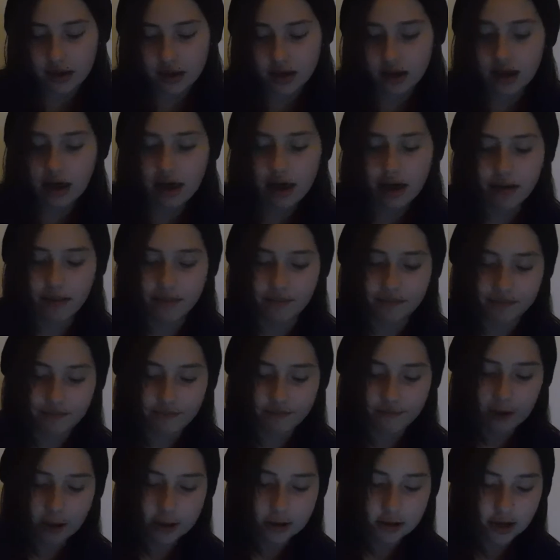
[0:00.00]
yeah,
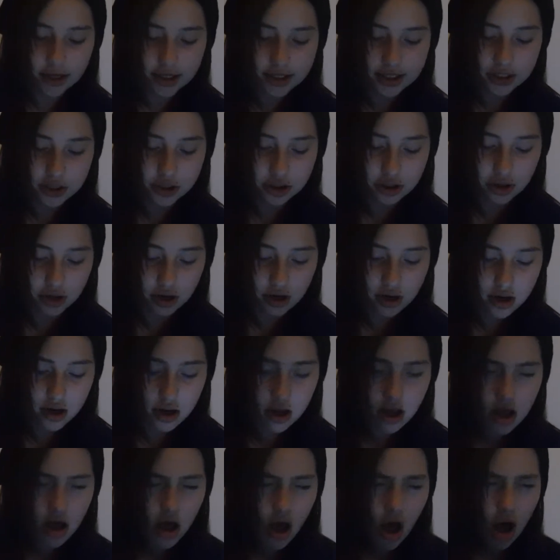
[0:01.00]
first grade teacher.
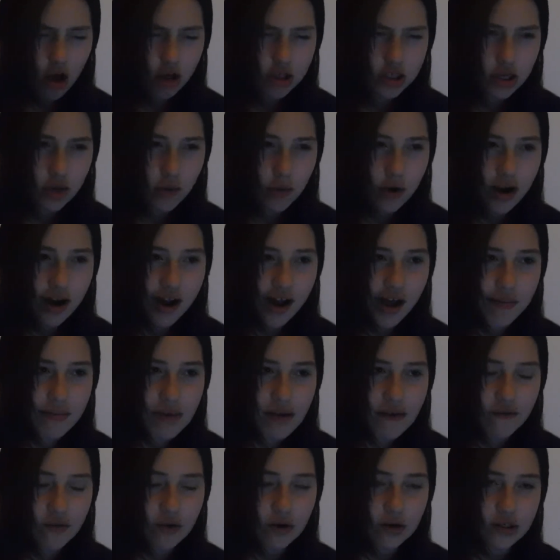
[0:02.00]
Also where I had
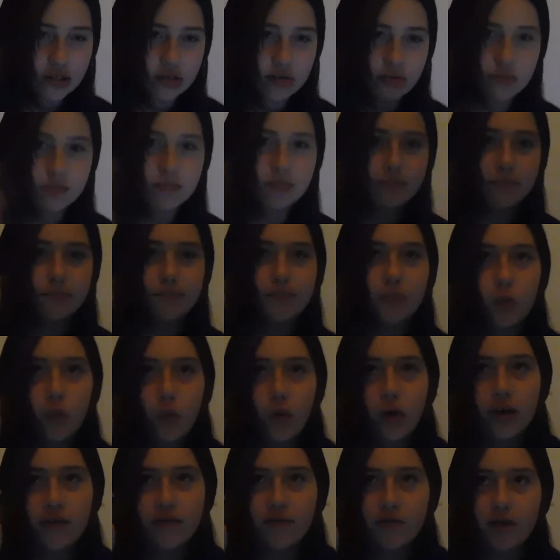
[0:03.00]
my first
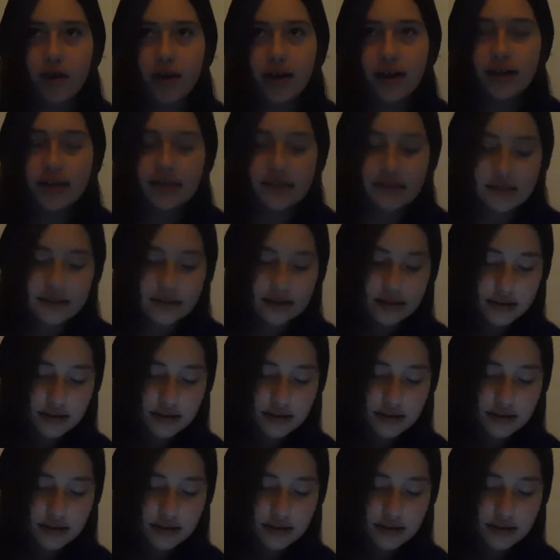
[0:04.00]
boyfriend.